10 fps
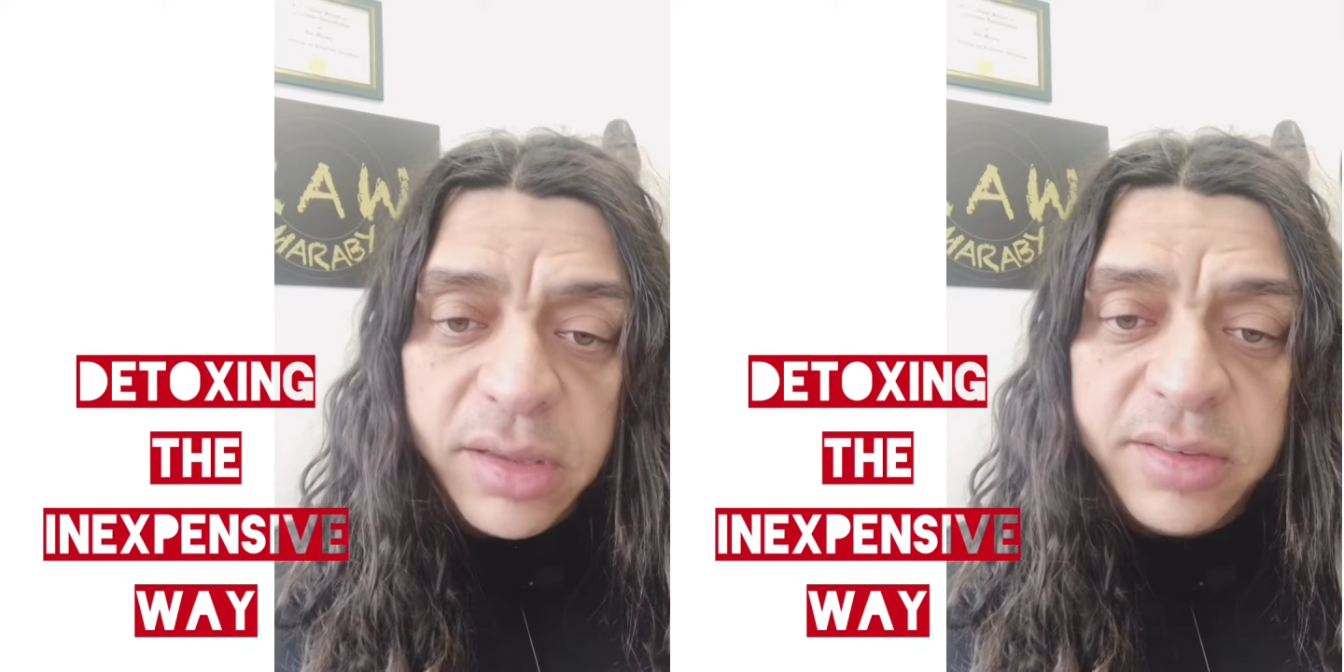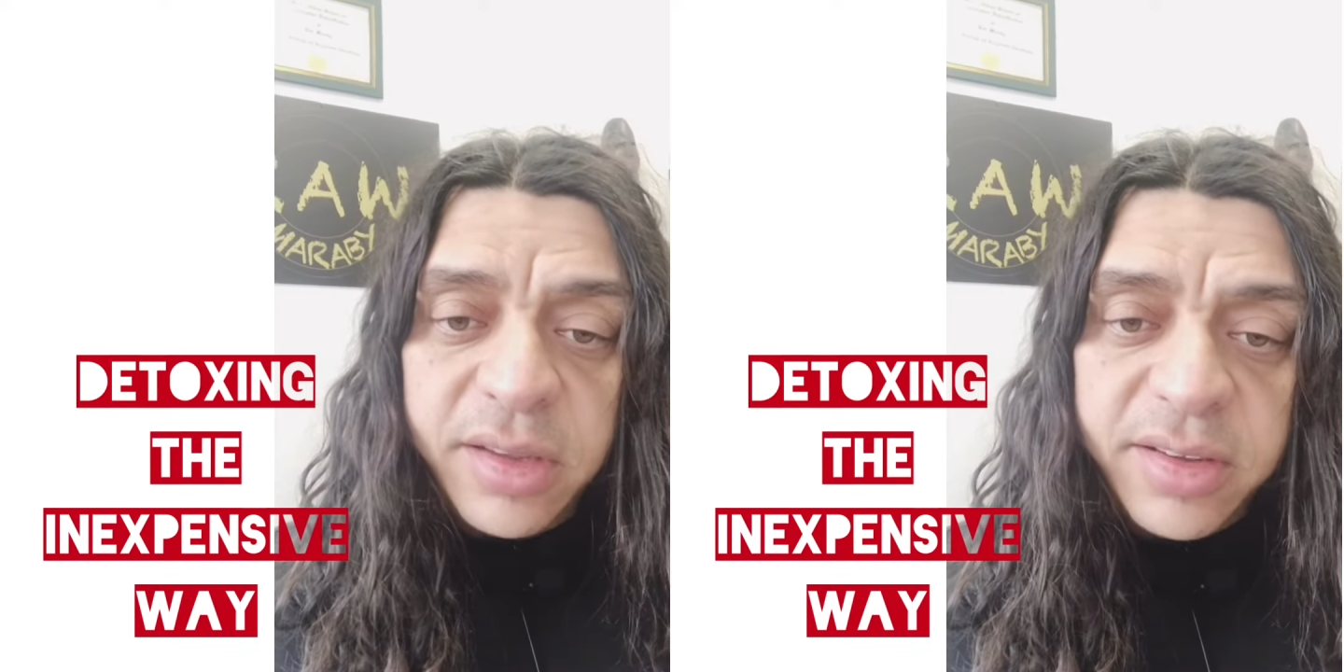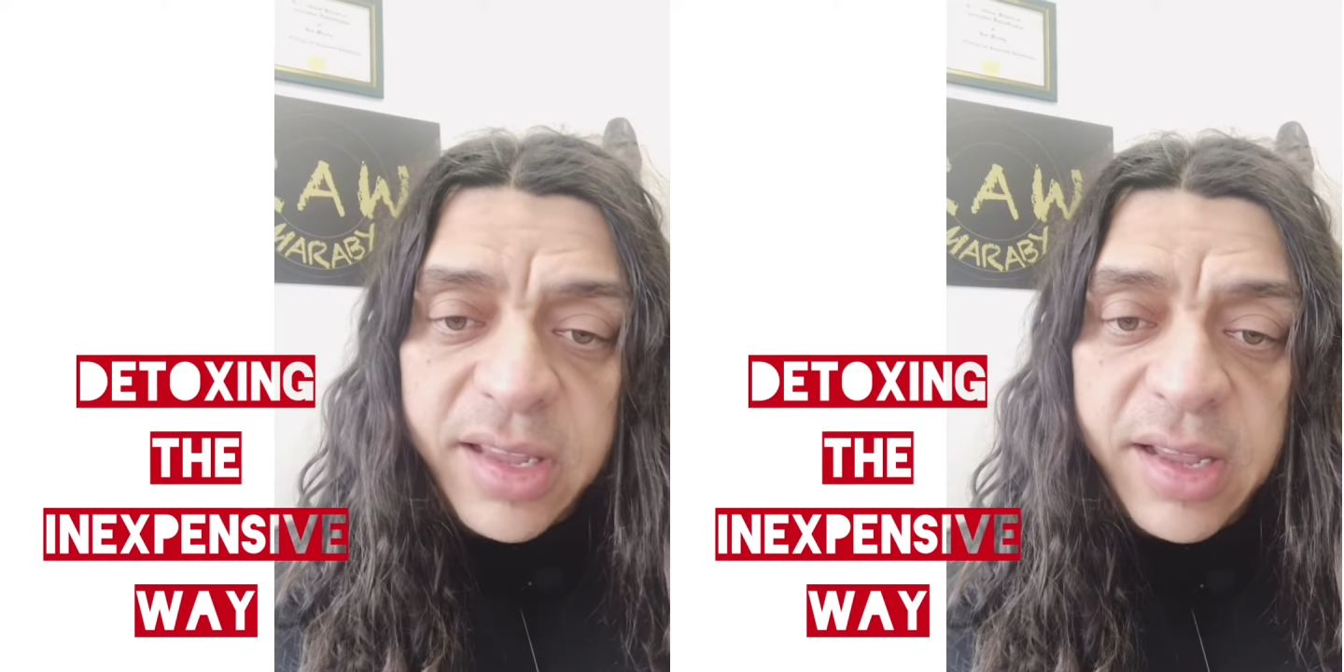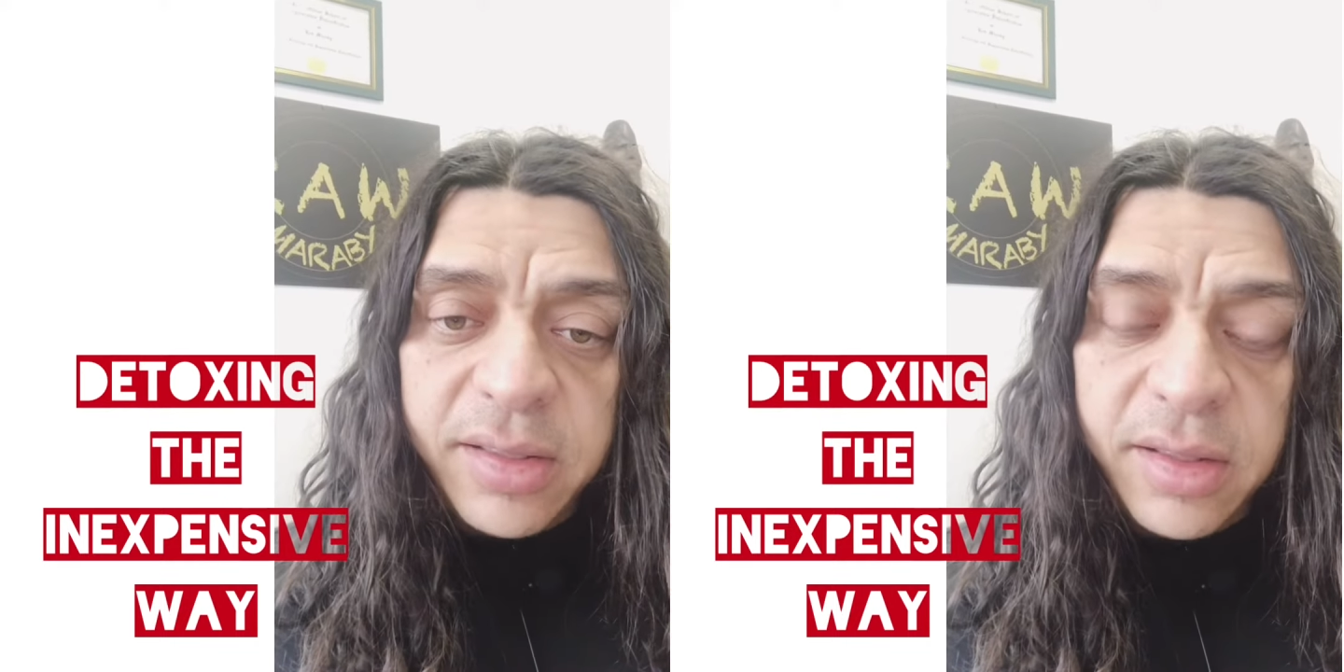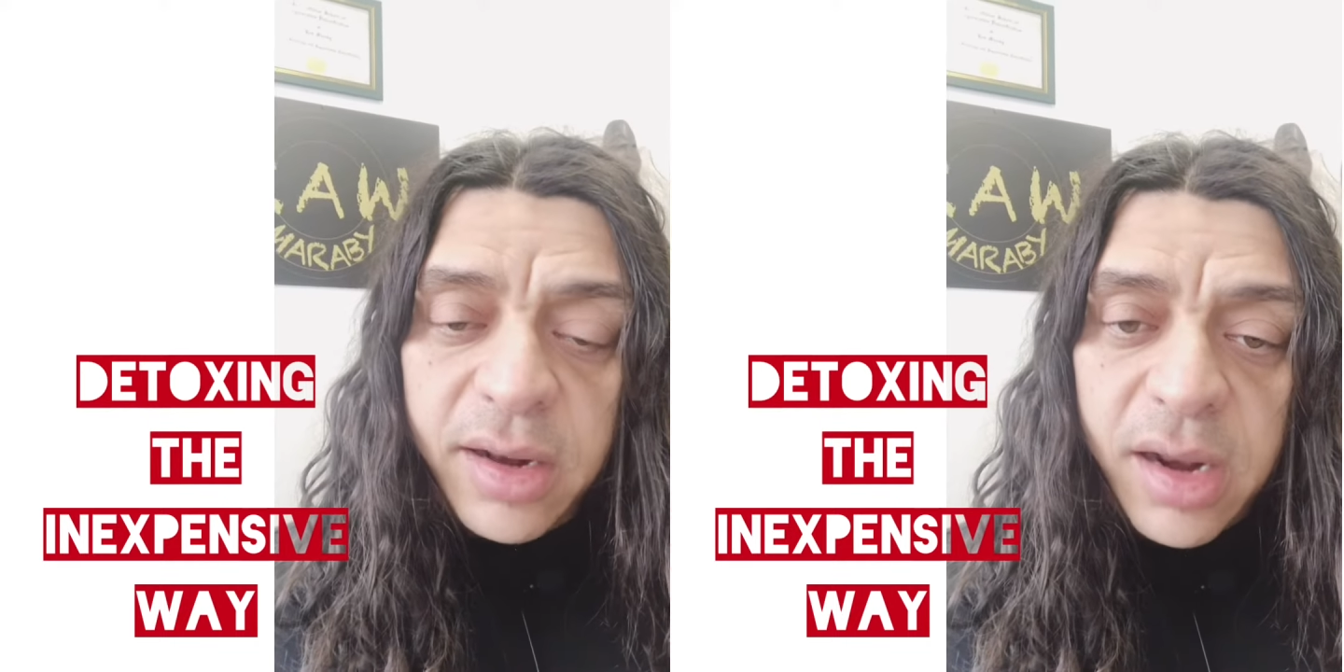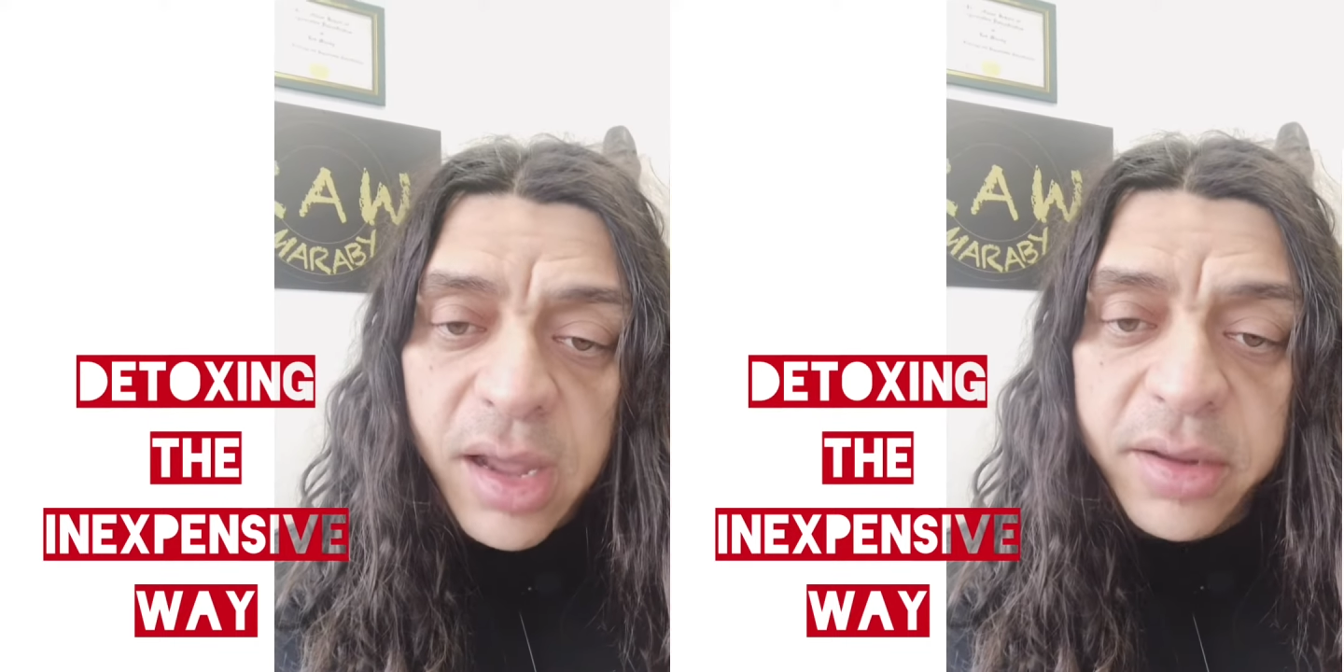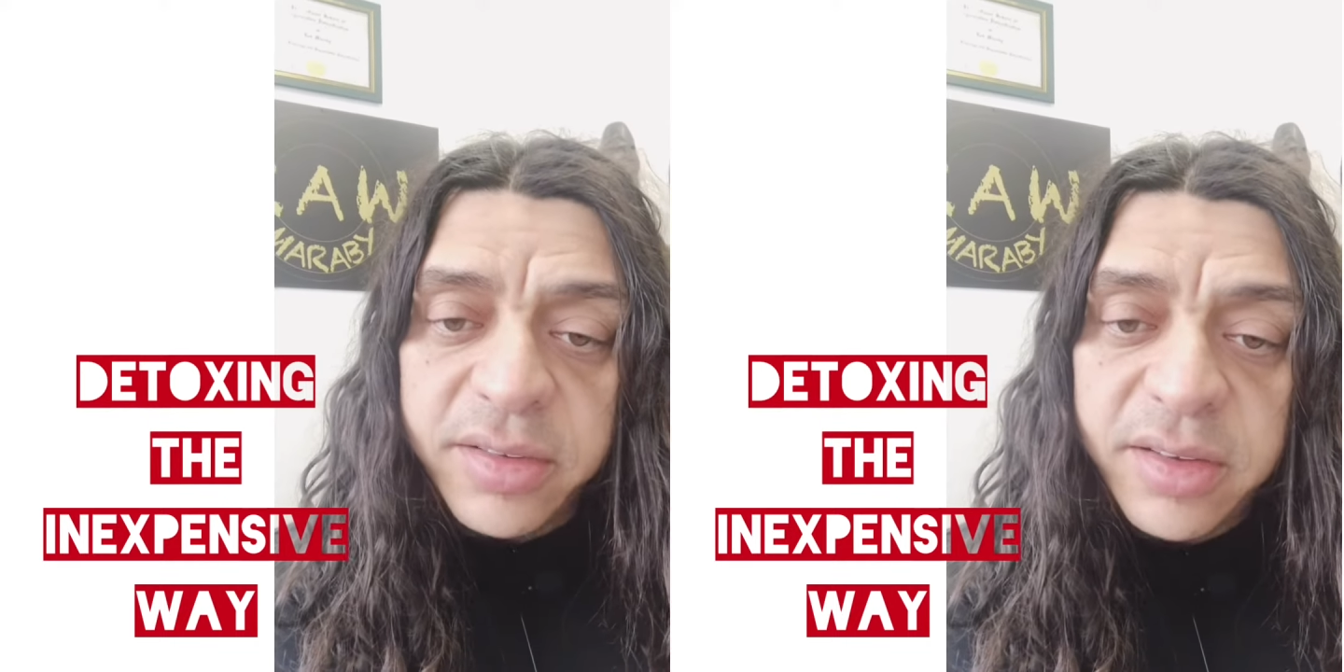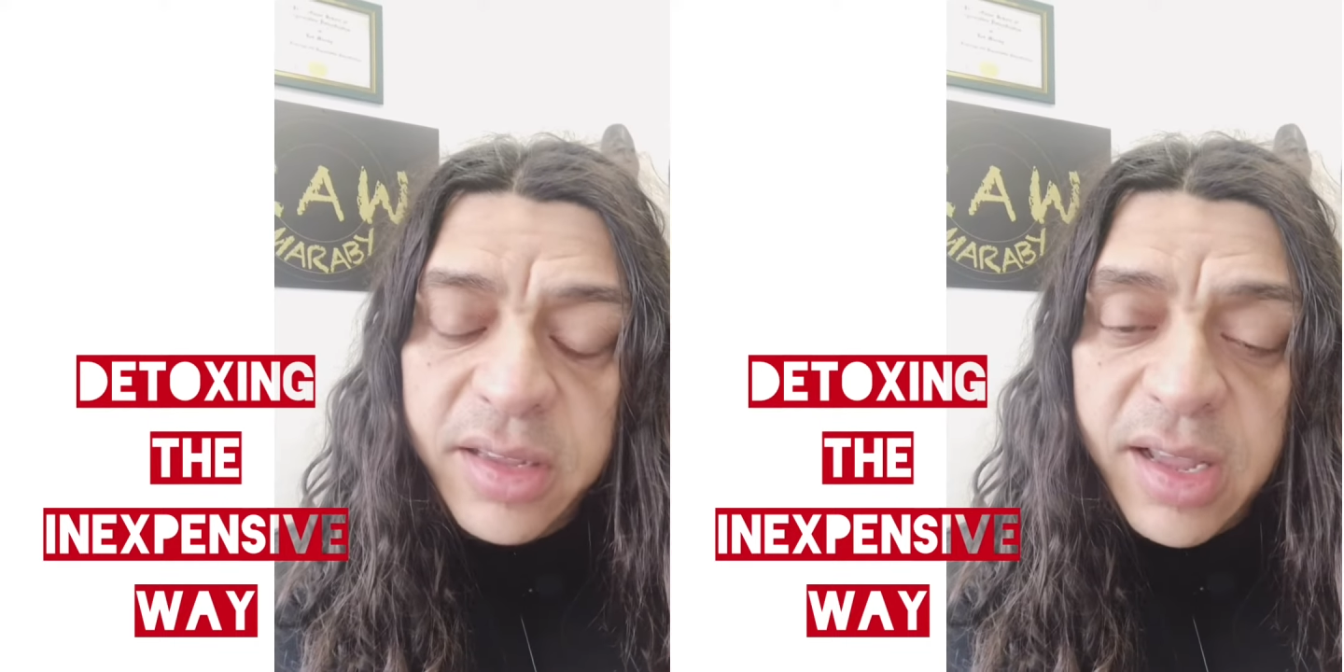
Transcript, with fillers: That's the skin, the lungs,